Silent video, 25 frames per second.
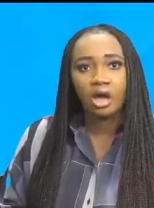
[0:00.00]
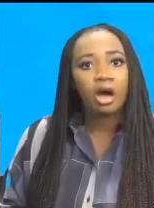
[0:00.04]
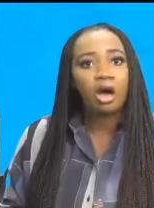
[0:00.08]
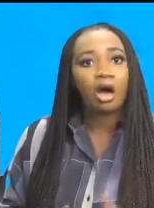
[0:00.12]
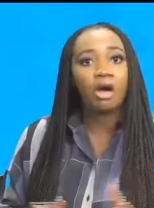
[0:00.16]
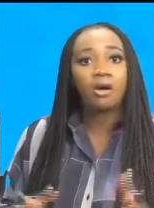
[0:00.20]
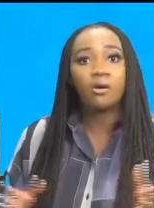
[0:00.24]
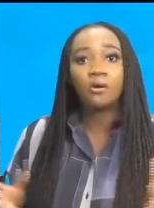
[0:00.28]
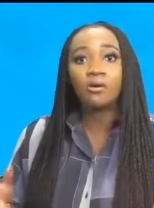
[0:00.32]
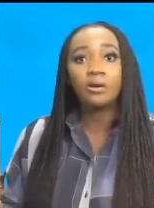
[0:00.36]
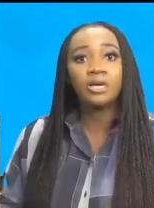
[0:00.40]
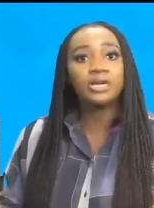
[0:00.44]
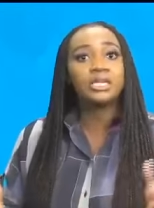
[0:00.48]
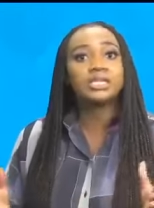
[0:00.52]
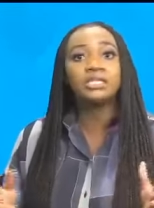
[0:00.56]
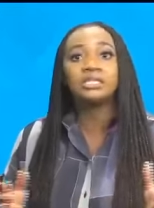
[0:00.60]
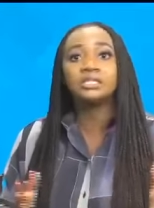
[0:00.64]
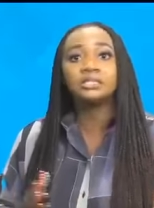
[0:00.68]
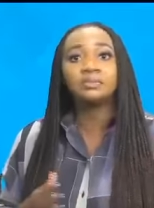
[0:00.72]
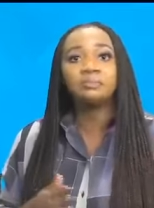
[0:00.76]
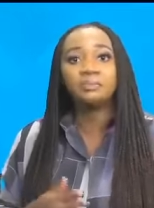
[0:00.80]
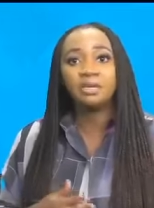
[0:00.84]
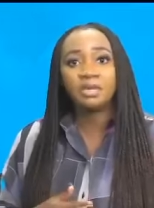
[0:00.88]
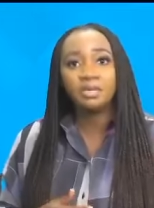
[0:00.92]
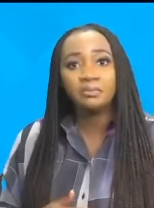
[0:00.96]
According to
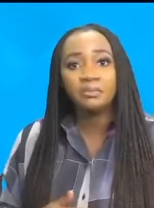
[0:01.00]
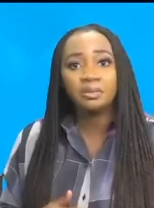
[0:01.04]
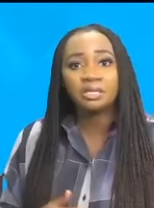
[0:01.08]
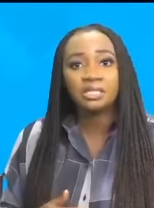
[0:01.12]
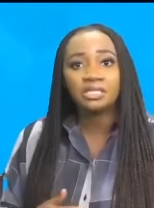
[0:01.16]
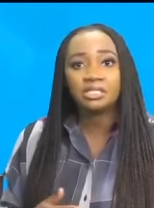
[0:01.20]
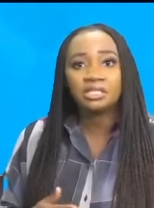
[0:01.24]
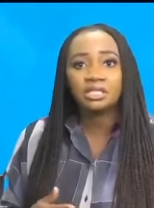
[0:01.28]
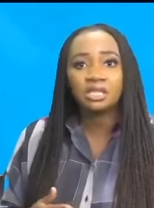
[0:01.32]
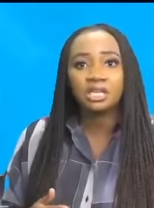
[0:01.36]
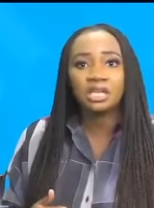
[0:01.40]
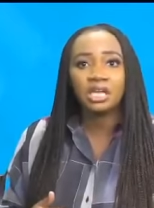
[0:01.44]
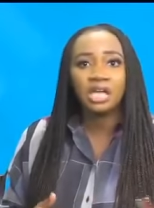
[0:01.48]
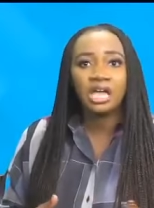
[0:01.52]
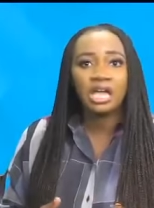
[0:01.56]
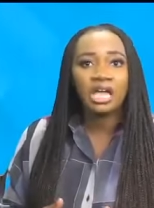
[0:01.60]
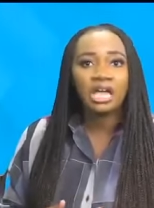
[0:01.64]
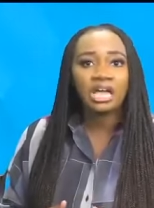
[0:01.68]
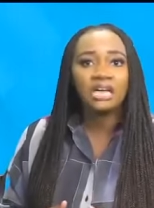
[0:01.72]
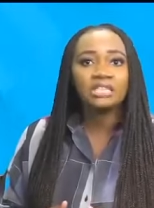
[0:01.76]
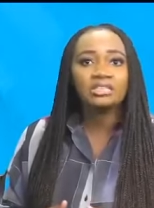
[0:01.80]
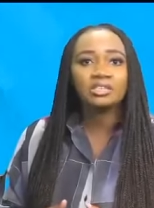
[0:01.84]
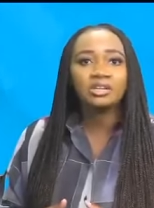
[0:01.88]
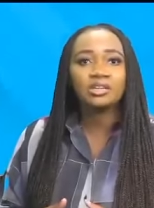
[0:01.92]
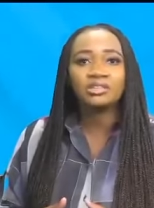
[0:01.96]
the BBC,
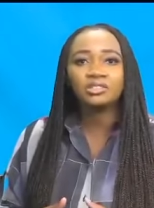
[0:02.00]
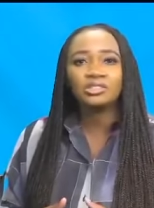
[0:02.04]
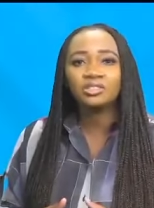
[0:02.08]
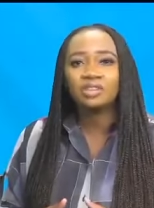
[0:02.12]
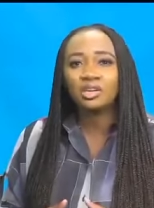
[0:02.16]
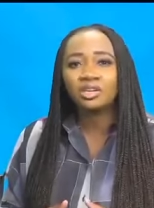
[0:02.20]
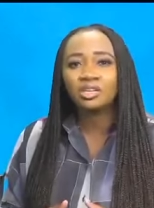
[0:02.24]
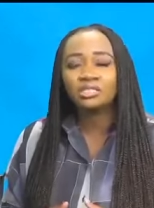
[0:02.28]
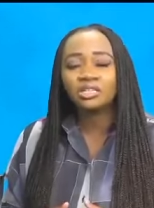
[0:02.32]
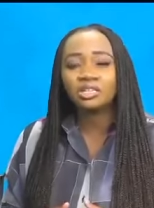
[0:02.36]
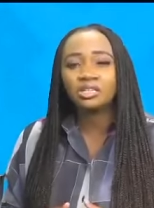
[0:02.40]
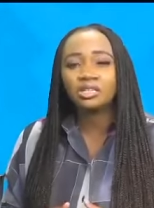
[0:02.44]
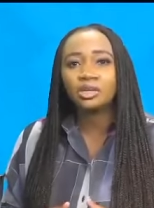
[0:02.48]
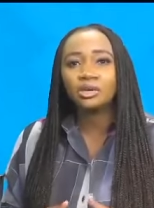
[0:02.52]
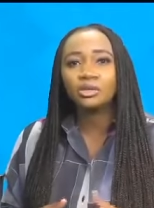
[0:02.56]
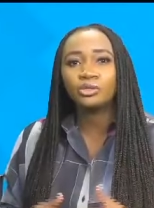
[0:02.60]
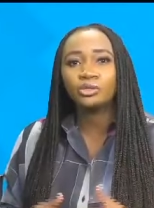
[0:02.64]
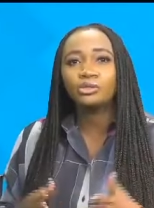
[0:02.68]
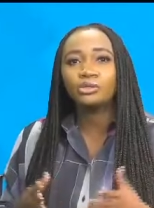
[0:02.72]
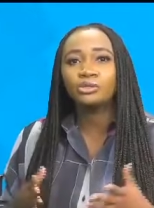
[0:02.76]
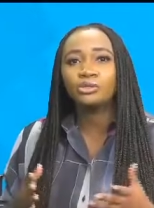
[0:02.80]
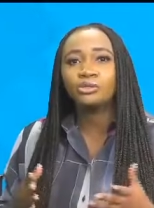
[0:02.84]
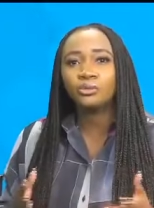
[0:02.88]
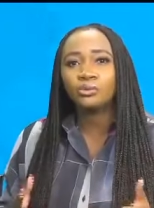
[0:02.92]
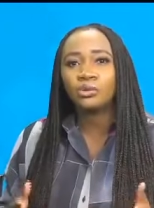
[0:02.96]
it conducted a
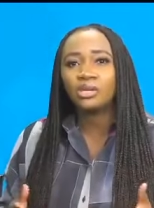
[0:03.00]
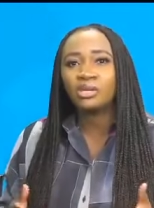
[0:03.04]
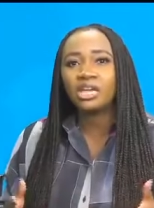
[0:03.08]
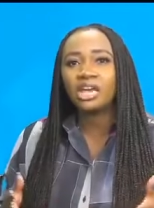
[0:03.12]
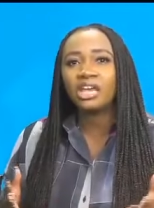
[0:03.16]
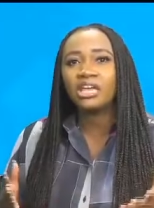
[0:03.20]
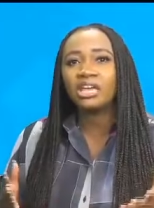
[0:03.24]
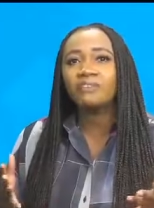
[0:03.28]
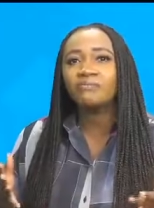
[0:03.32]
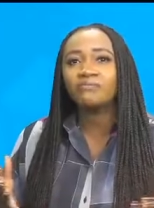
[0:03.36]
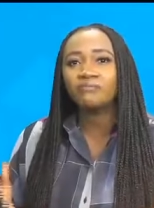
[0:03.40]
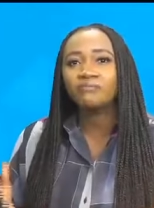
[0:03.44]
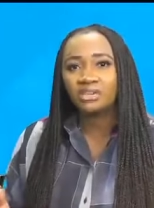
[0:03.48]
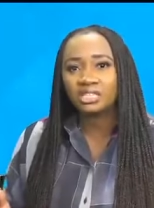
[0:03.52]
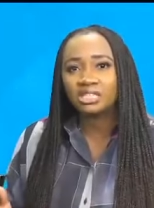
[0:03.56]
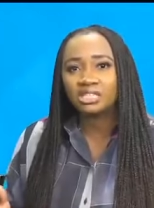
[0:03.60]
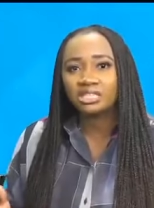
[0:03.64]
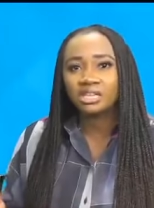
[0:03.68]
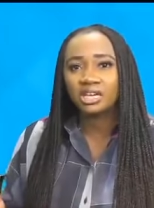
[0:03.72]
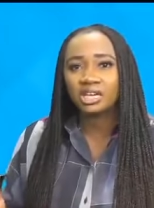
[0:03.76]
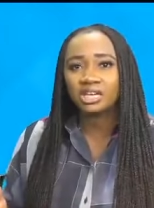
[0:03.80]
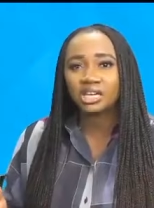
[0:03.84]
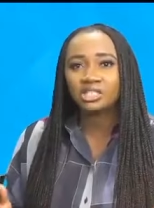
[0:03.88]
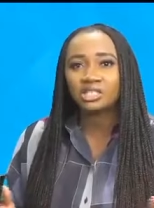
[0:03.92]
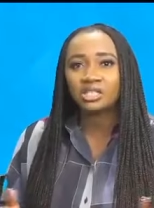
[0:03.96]
two year
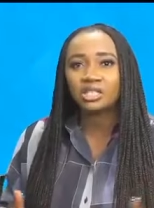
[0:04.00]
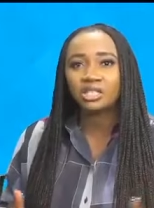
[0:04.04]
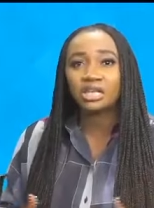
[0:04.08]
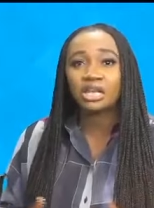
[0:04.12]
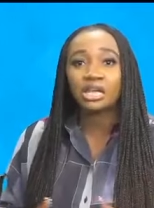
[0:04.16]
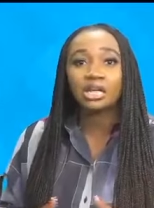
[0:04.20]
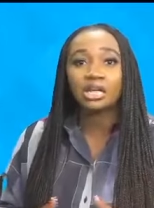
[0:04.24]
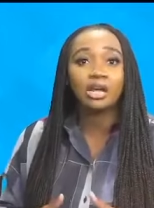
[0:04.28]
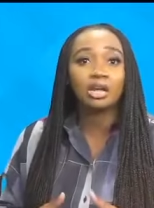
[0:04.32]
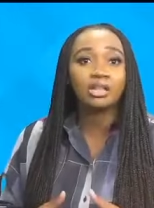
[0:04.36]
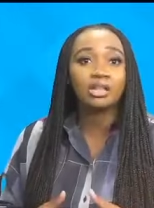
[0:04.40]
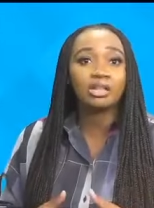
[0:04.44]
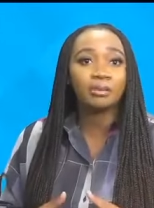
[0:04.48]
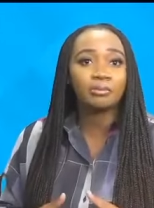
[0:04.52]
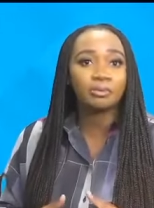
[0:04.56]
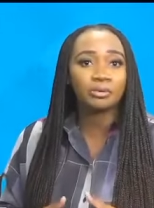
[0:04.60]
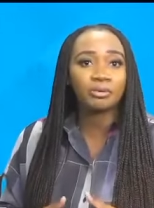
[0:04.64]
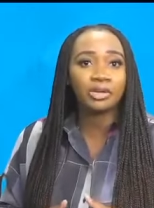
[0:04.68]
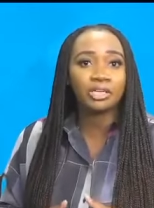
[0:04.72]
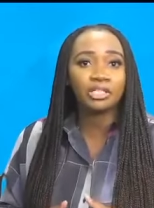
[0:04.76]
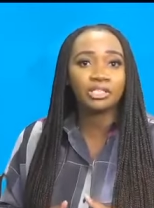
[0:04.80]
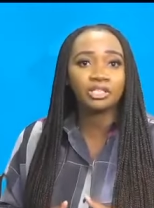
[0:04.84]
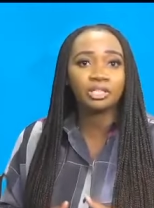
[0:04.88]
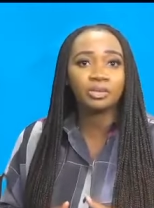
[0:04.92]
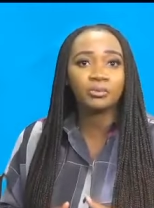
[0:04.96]
investigation in
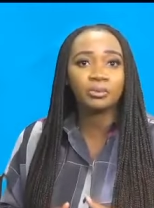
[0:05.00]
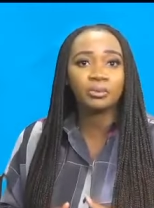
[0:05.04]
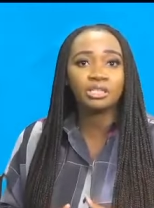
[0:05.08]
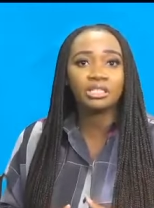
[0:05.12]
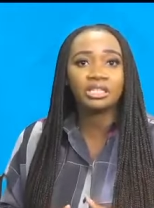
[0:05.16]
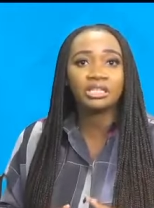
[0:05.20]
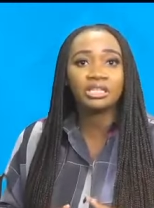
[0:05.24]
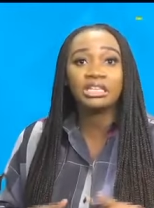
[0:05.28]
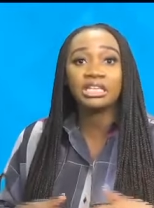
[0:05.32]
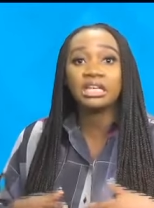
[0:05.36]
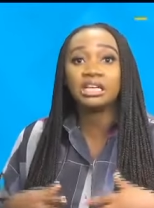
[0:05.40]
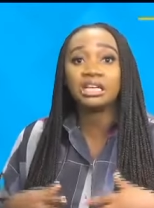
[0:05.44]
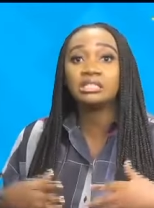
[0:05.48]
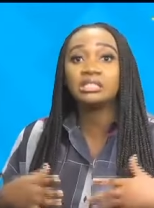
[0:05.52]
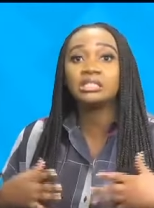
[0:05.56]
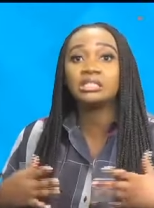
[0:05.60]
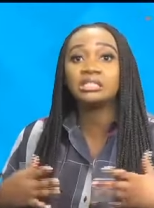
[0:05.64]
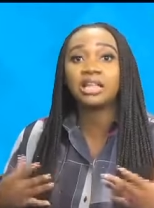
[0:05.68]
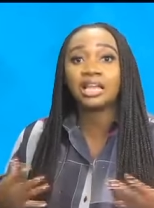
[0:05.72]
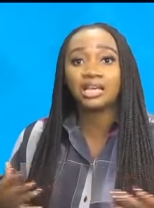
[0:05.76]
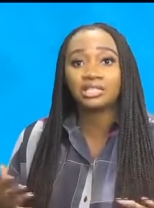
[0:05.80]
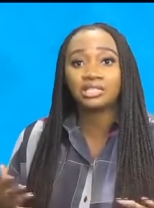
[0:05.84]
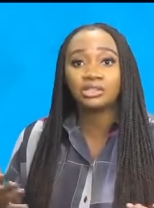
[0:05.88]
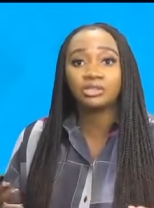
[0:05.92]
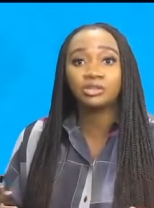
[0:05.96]
collaboration with an
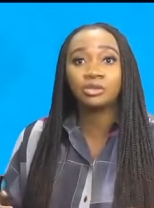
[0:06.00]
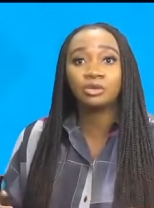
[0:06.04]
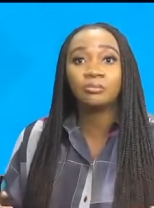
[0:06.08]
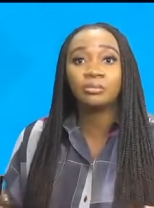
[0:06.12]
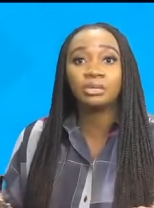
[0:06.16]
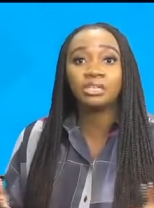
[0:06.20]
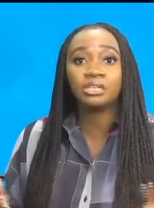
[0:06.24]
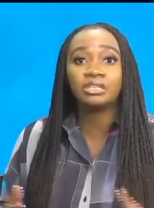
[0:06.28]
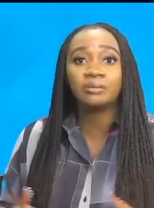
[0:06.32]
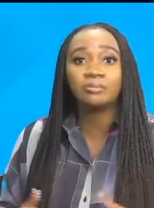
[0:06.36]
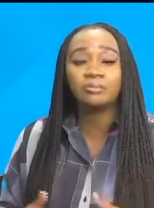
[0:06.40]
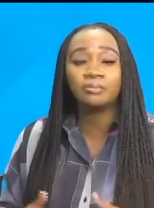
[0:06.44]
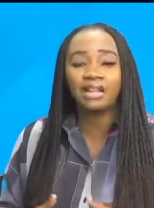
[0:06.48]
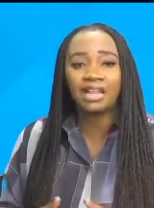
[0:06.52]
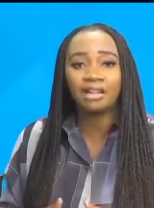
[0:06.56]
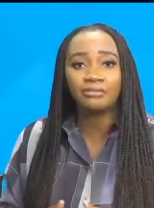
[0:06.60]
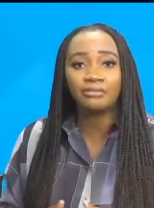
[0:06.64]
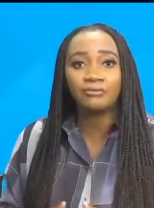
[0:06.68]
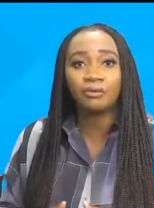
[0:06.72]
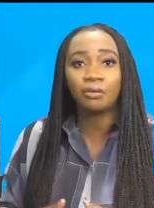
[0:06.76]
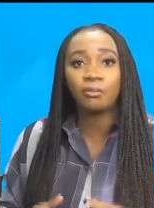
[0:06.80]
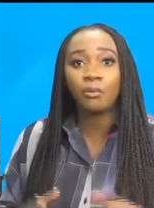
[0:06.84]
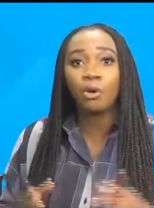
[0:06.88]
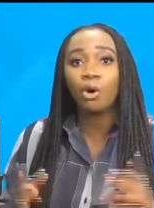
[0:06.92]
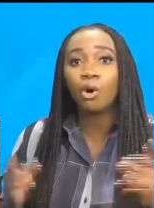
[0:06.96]
international media
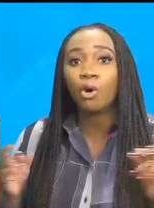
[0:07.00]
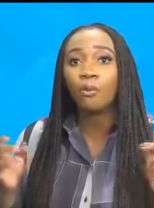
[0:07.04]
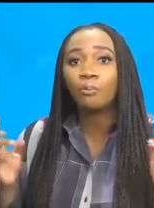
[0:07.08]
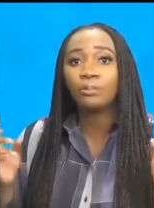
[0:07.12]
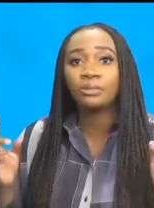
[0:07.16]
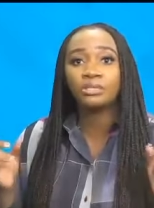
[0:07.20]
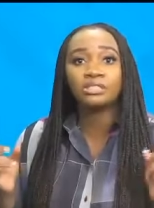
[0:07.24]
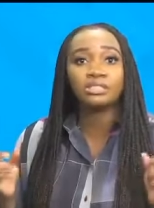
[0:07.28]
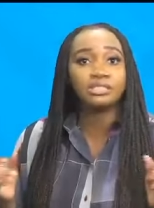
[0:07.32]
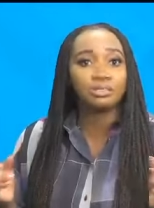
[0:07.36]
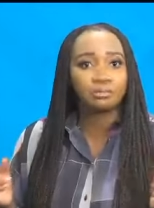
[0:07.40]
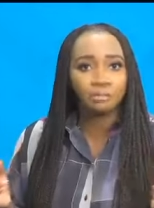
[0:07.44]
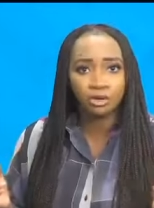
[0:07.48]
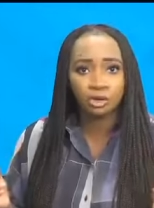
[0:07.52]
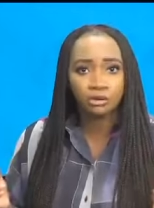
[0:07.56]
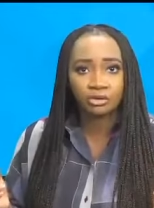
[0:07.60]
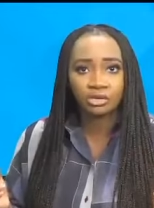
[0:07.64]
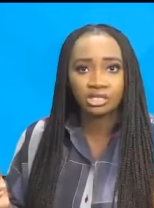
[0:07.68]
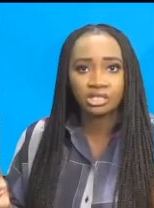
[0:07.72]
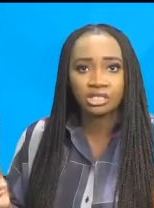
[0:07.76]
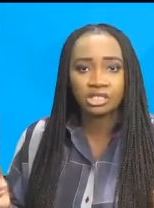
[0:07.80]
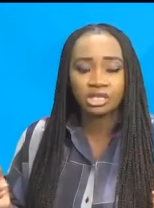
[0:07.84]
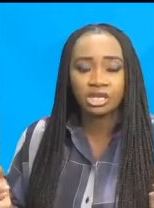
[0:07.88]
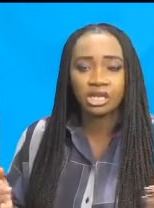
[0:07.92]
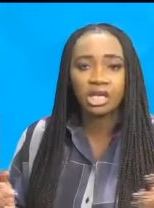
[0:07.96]
platform, Open
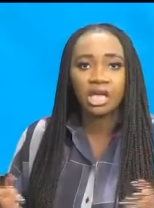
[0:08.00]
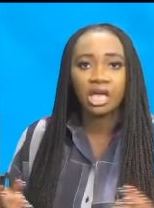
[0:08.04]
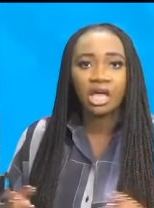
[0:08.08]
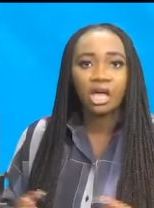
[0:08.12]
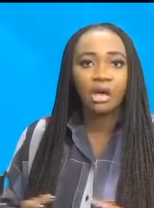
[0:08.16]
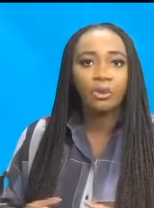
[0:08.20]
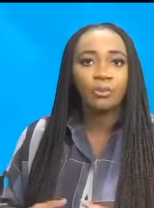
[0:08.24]
Democracy,